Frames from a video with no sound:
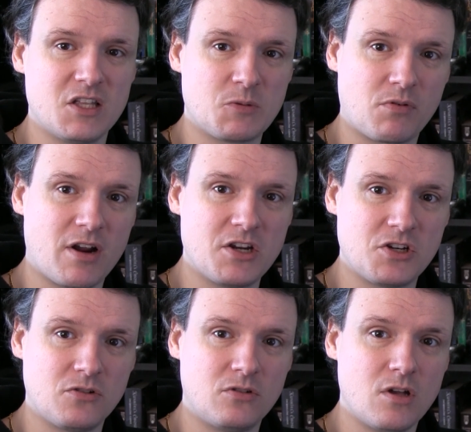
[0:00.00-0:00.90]

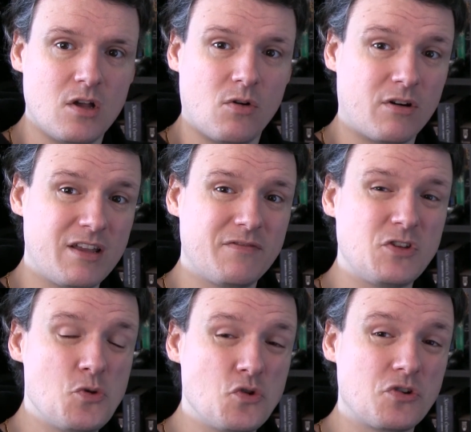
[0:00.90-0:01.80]
inspirational, or
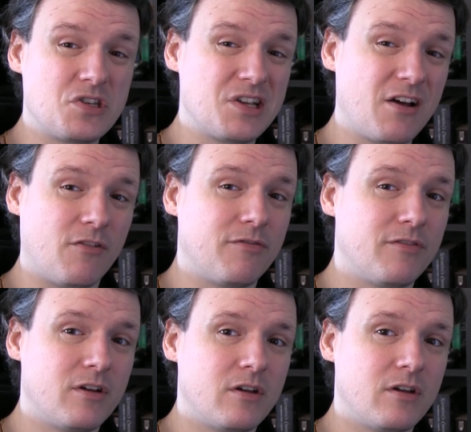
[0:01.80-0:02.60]
even you yourself